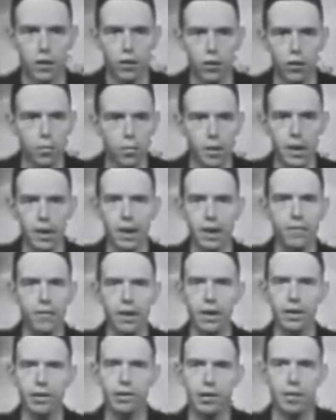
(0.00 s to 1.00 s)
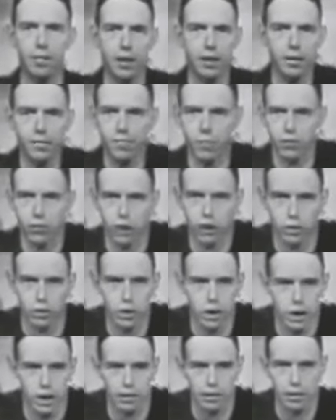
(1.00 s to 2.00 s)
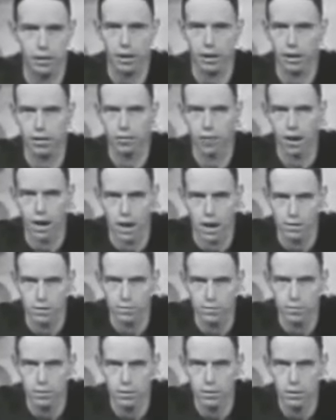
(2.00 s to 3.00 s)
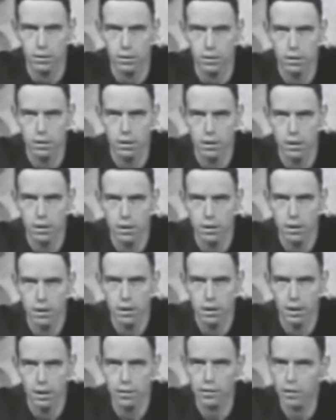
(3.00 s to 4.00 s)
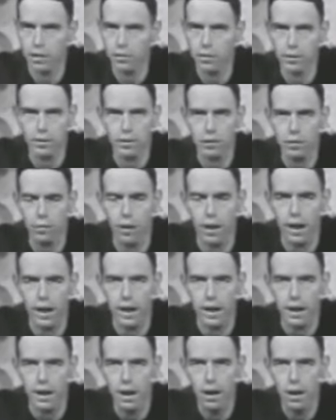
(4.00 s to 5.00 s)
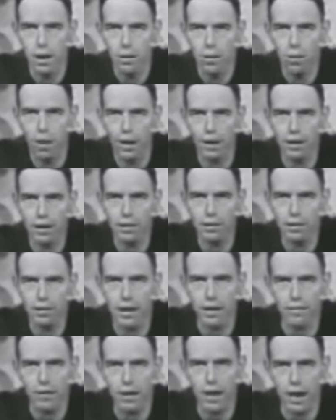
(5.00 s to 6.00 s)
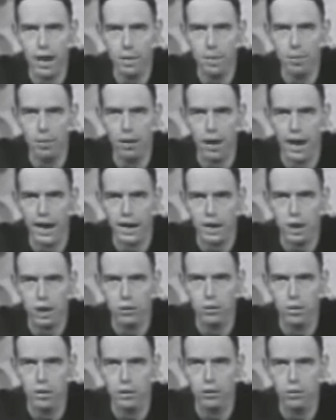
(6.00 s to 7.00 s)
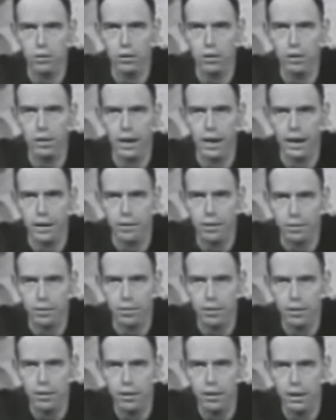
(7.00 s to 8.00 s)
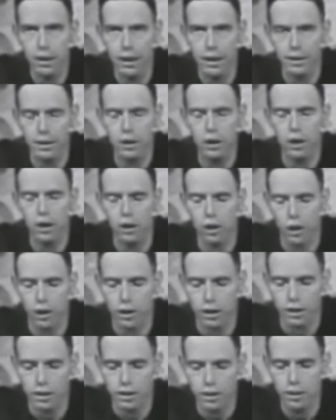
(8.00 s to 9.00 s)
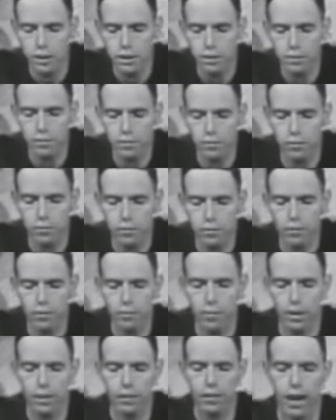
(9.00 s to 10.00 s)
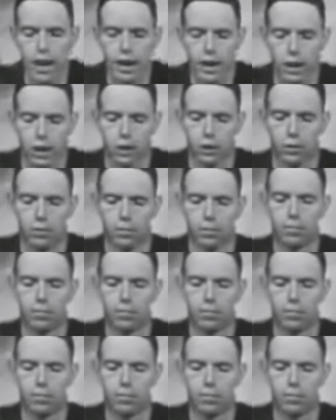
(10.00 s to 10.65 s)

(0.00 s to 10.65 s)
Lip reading: You'll be living in some other future which hasn't yet arrived. And so in this way, one is never able actually to inherit and enjoy the fruits of one's action.